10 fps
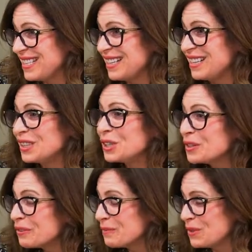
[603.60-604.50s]
to
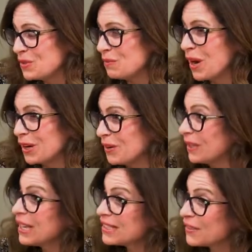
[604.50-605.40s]
learn from you tomorrow,
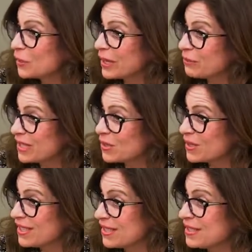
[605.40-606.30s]
and lots of great
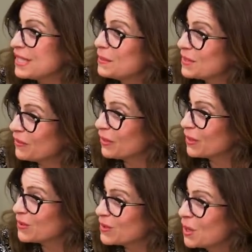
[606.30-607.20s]
resources and tips for
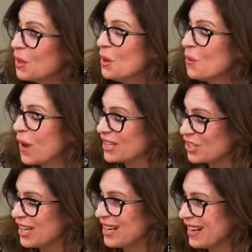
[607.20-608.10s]
those
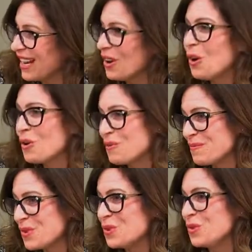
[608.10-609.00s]
watching at
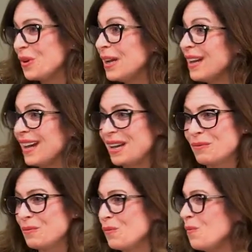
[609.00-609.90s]
home who
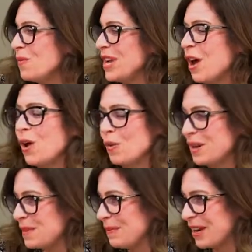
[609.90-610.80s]
we all want
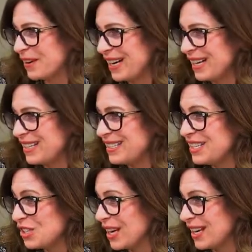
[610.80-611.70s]
to be better in
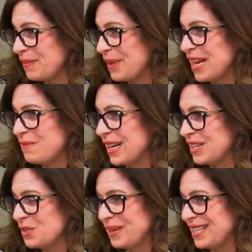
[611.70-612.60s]
anesthesia and pain
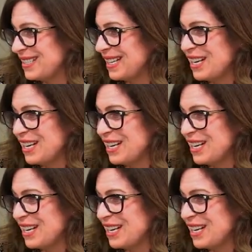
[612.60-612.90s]
management,